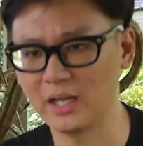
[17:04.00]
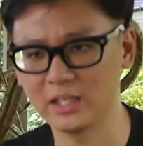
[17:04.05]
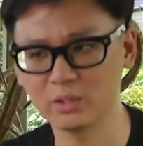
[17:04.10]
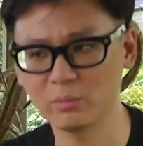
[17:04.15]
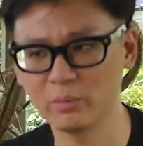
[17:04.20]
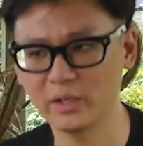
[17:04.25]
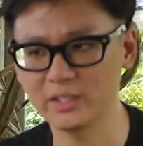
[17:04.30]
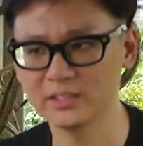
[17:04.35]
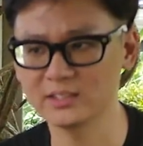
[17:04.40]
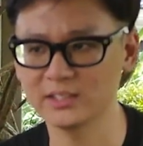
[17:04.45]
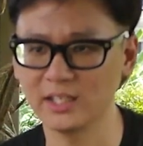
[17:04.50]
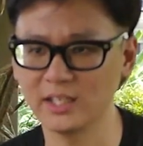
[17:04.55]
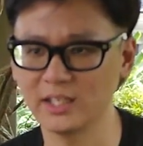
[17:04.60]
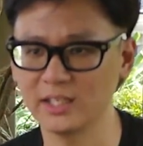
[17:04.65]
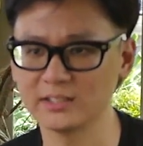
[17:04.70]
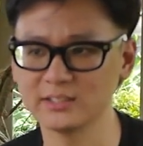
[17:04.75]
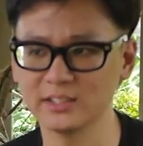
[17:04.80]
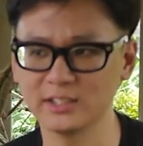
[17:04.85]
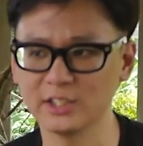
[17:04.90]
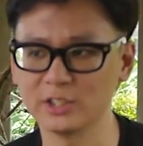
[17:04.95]
otherwise,
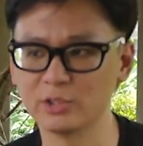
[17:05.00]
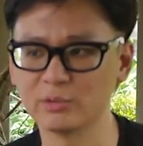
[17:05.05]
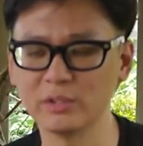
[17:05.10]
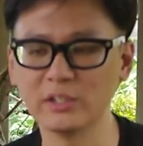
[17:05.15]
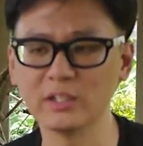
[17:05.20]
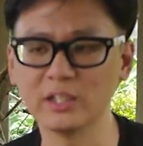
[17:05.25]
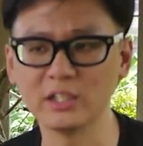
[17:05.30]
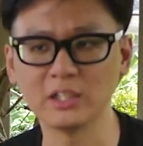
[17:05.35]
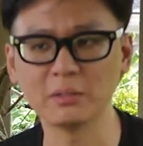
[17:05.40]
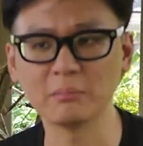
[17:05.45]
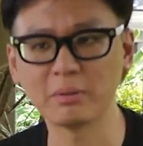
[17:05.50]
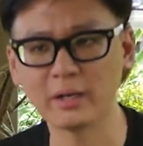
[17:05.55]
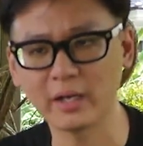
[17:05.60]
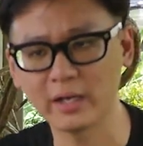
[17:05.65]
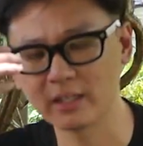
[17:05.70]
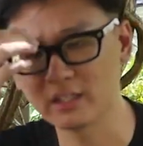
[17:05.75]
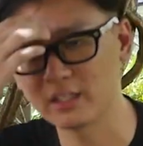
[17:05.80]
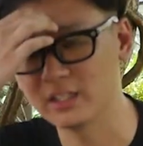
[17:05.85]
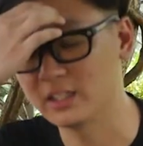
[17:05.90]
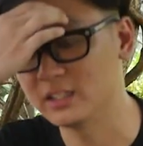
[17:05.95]
as a green laning
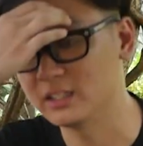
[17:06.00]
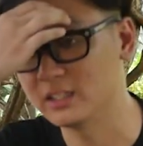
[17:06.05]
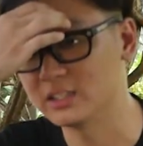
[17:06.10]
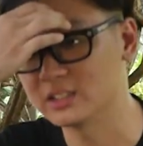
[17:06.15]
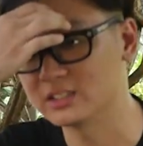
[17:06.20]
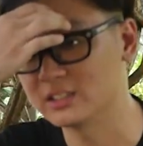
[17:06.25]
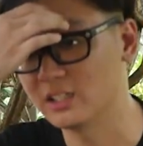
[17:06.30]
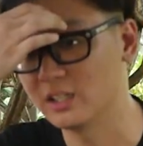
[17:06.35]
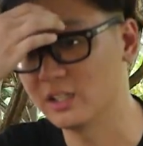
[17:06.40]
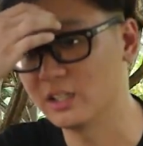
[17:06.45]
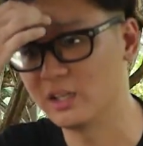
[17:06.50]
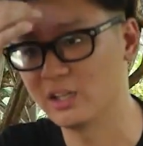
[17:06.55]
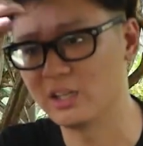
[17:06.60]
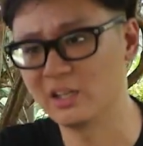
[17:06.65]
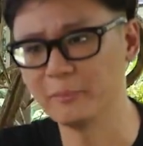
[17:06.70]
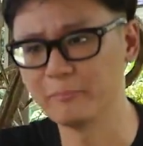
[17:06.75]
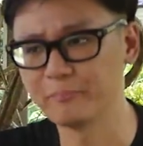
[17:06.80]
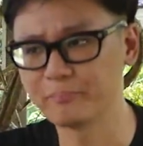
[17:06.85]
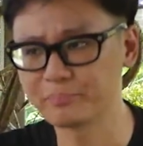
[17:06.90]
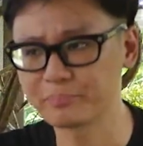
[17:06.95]
bike, it is
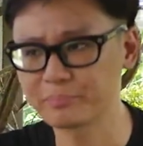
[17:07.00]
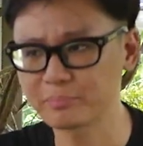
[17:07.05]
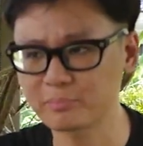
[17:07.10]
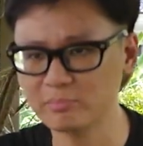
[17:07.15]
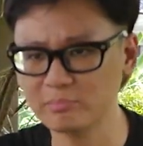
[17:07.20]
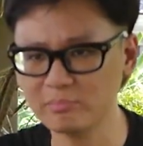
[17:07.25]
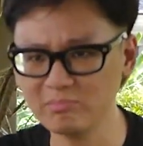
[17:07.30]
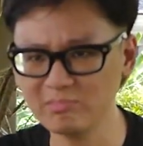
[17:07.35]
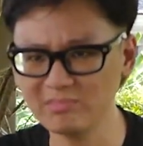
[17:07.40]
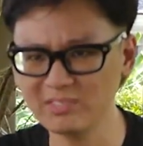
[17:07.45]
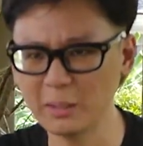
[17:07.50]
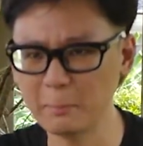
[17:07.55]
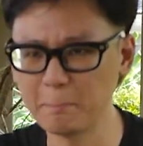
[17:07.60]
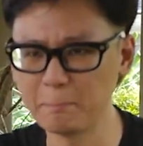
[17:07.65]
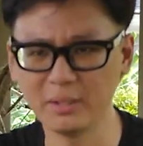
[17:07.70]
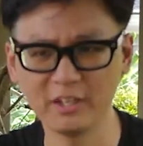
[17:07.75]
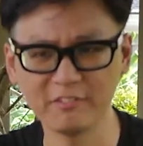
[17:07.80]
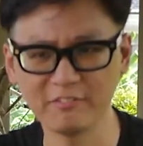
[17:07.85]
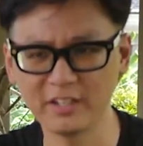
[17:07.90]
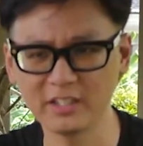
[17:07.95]
a
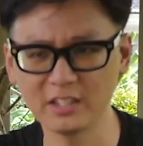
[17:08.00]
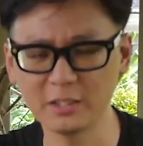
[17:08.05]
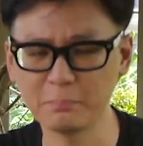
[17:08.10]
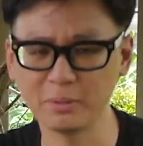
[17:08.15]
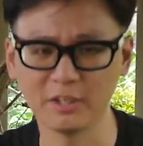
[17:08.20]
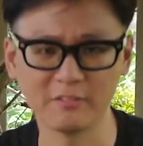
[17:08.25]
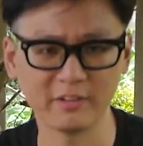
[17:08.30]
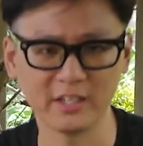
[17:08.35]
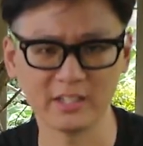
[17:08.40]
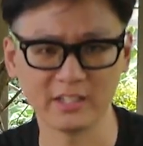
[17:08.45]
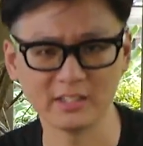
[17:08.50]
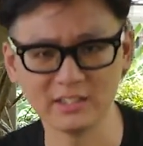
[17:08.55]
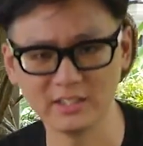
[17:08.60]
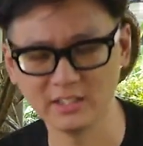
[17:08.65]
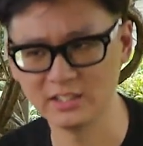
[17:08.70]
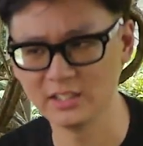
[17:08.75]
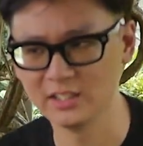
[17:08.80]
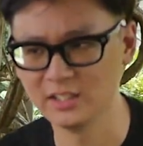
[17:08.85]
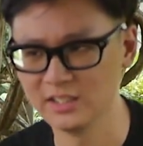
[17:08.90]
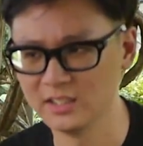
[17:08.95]

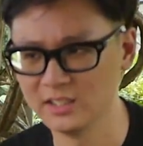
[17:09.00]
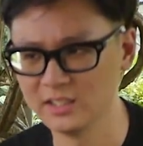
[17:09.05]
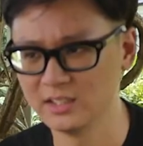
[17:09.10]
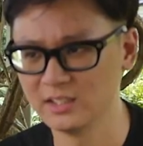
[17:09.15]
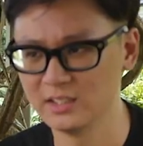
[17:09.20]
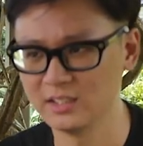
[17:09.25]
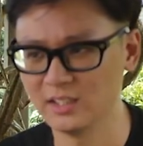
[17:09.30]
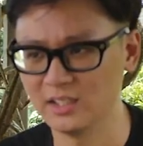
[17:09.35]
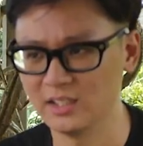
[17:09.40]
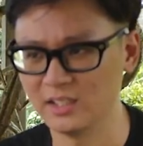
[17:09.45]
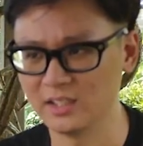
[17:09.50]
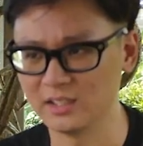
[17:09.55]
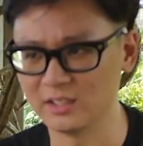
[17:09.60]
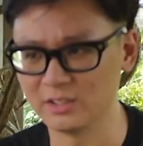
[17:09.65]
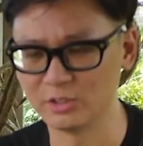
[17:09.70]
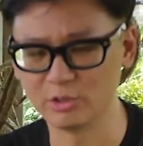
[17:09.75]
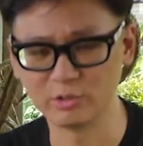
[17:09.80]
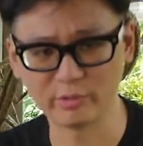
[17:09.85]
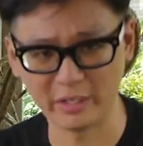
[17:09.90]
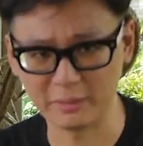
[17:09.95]
perfectly
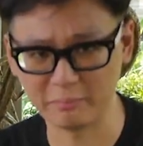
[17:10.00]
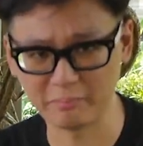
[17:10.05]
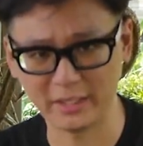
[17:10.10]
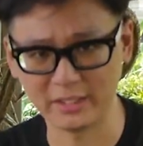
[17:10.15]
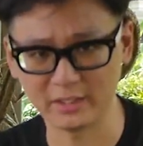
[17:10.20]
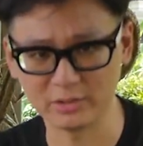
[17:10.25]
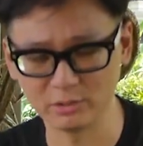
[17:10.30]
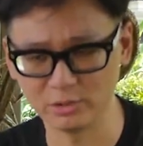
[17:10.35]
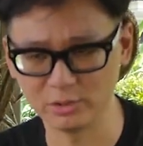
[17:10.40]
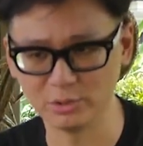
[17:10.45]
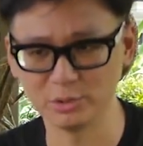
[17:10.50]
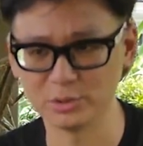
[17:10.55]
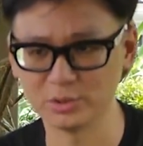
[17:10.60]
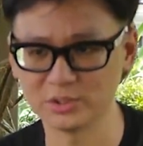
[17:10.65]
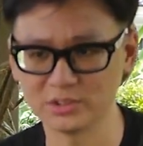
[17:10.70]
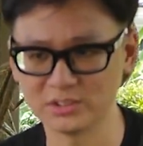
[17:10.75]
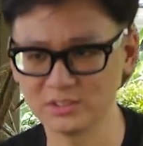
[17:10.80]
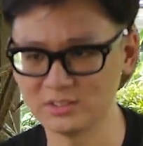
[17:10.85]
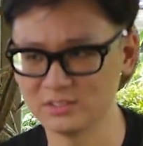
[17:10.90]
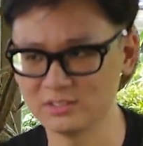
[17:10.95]
great bike to
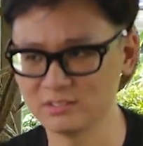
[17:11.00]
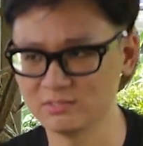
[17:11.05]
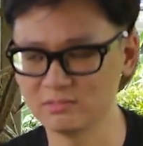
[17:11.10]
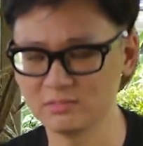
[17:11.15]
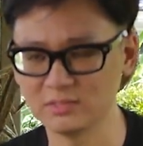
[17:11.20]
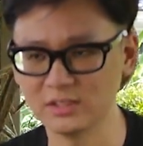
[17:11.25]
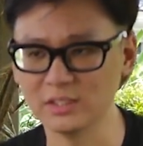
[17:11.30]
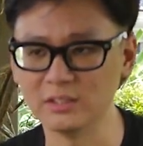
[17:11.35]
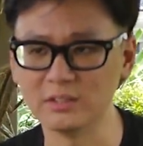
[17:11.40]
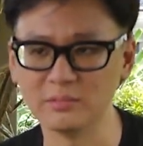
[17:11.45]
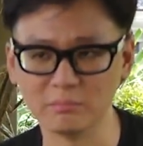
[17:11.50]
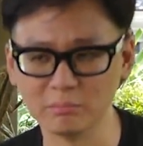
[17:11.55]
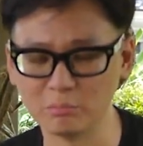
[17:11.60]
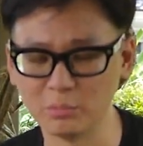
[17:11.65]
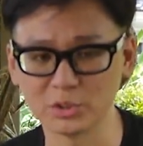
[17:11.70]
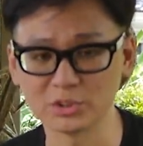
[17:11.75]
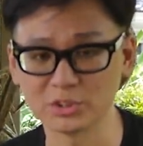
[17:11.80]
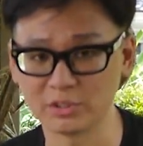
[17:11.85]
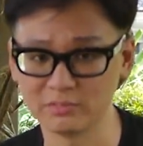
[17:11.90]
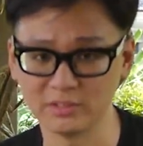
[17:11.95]
use in
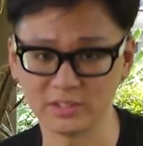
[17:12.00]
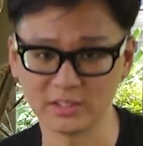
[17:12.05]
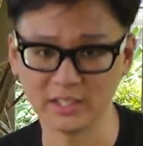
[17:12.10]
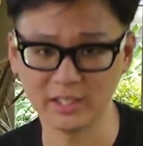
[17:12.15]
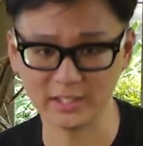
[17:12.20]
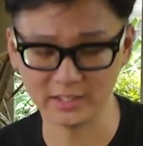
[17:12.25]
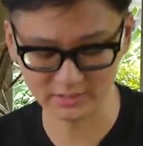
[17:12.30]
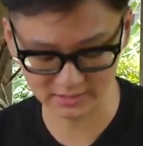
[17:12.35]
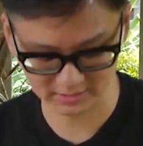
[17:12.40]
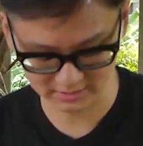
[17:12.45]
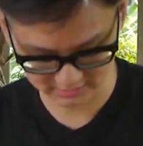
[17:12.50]
most of the case.